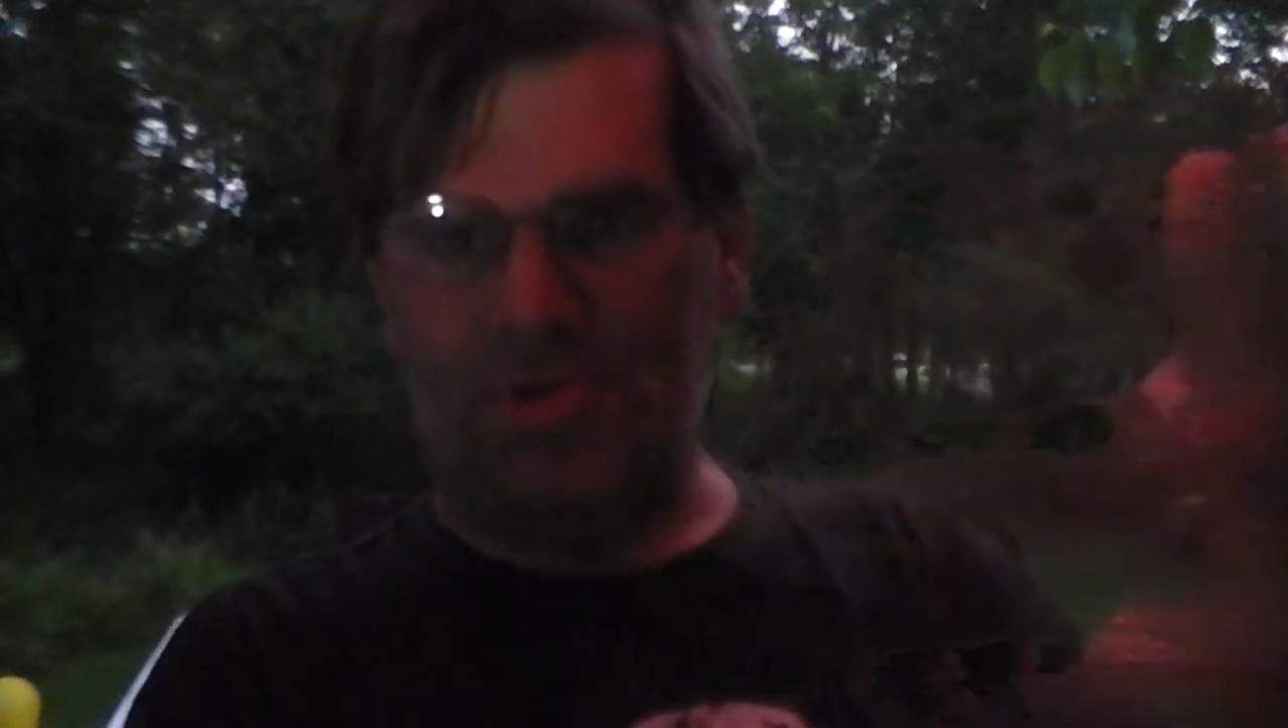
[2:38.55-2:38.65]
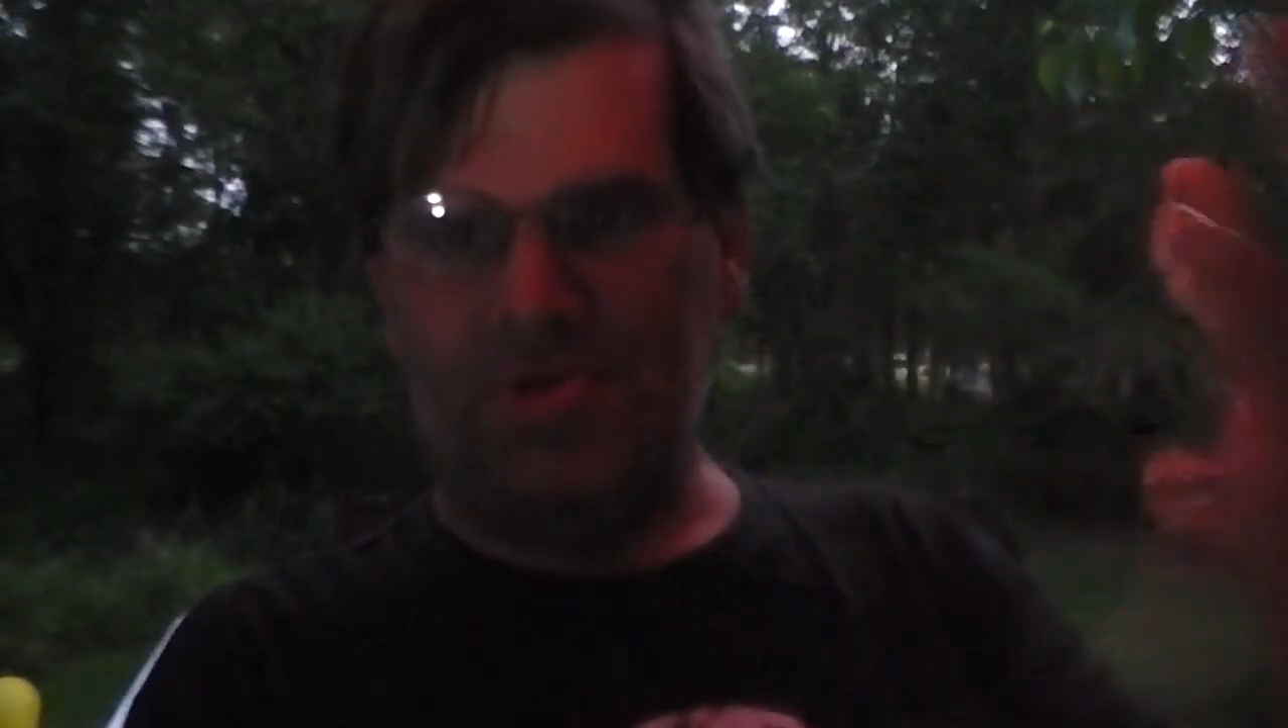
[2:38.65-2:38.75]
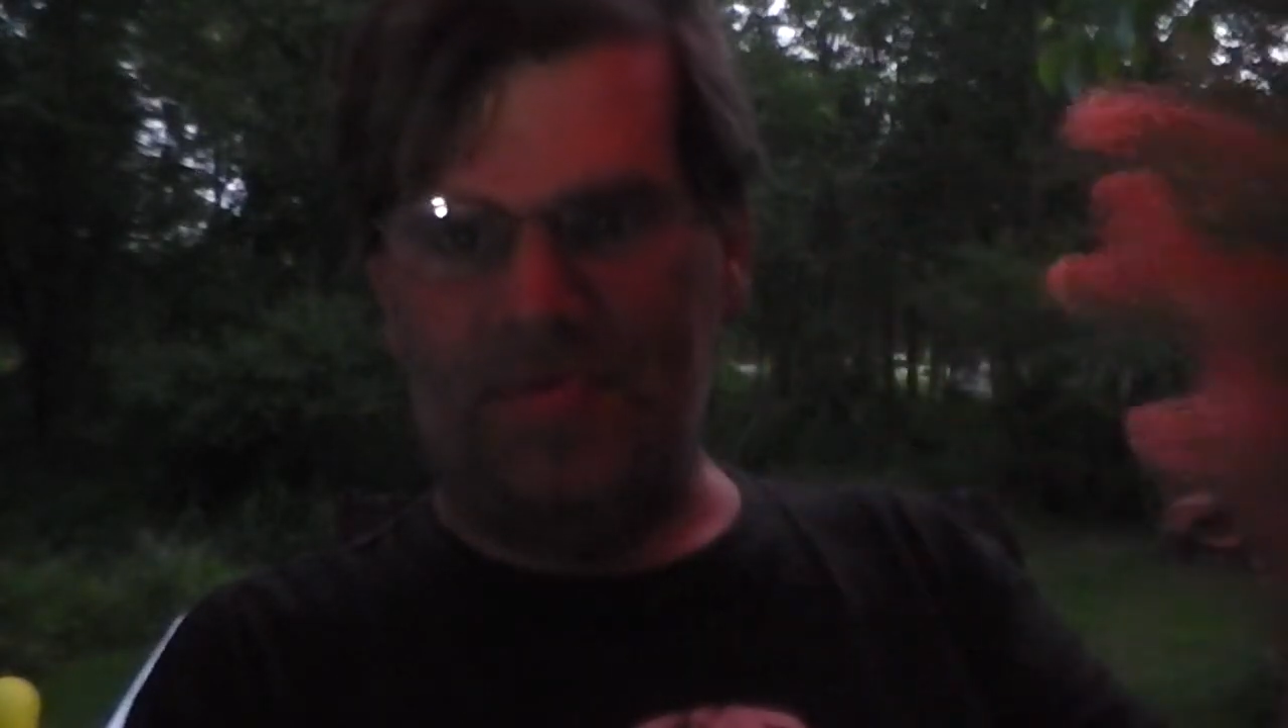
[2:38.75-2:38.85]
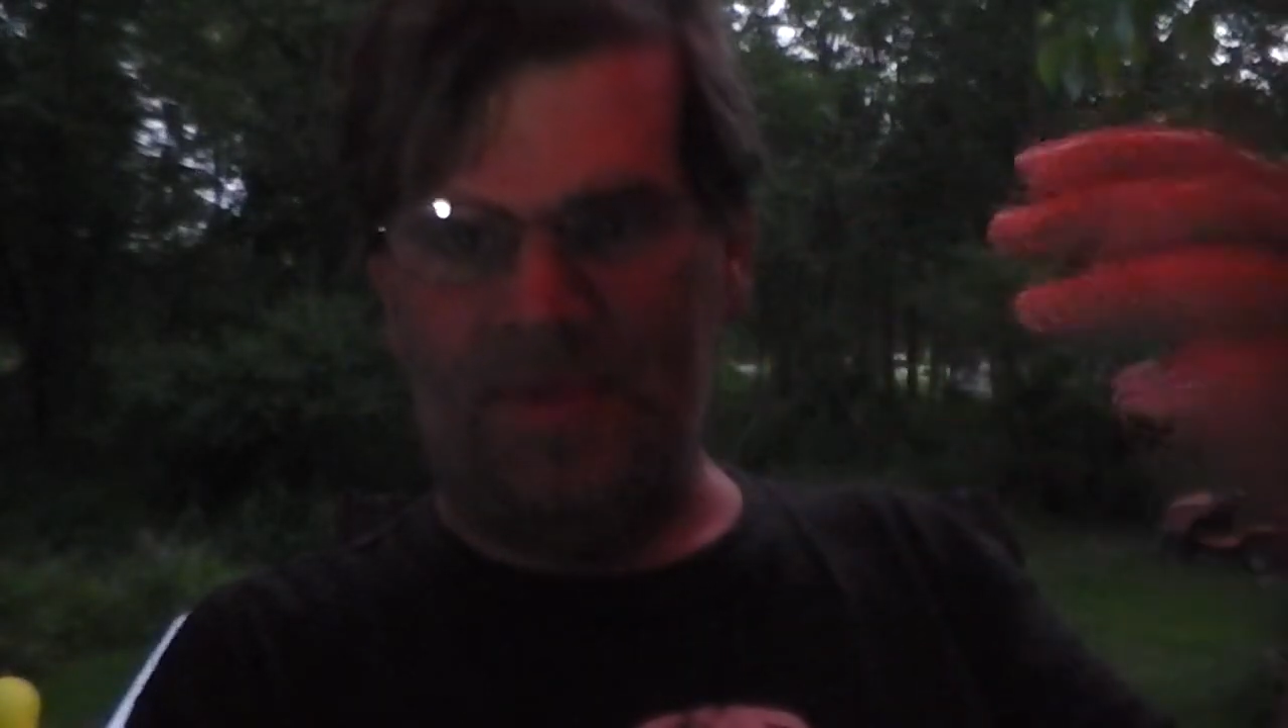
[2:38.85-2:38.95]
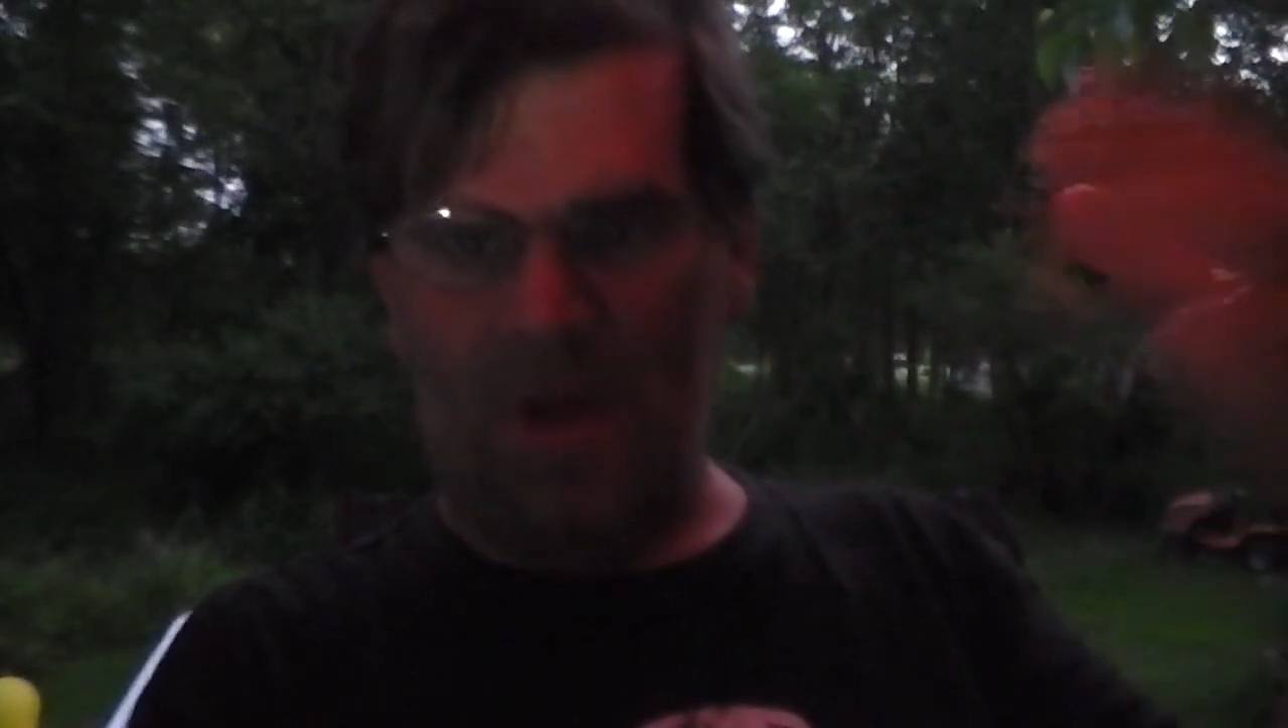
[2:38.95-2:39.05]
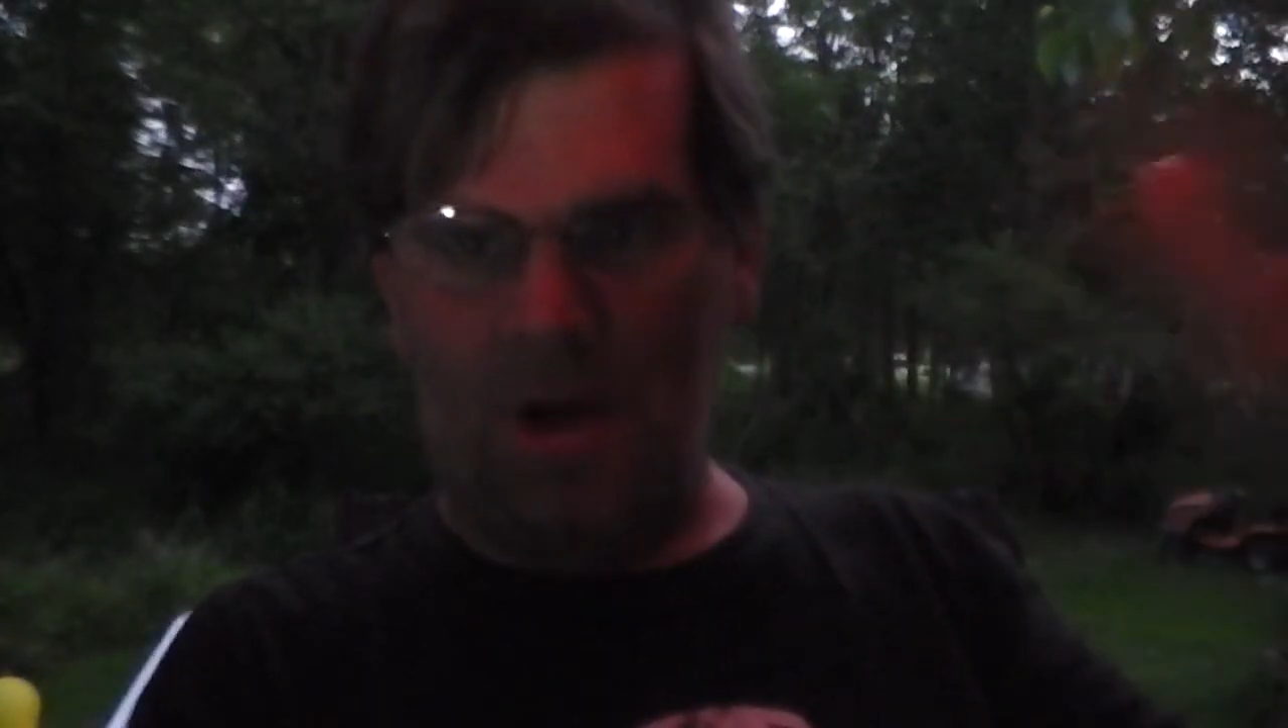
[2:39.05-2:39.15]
her some of the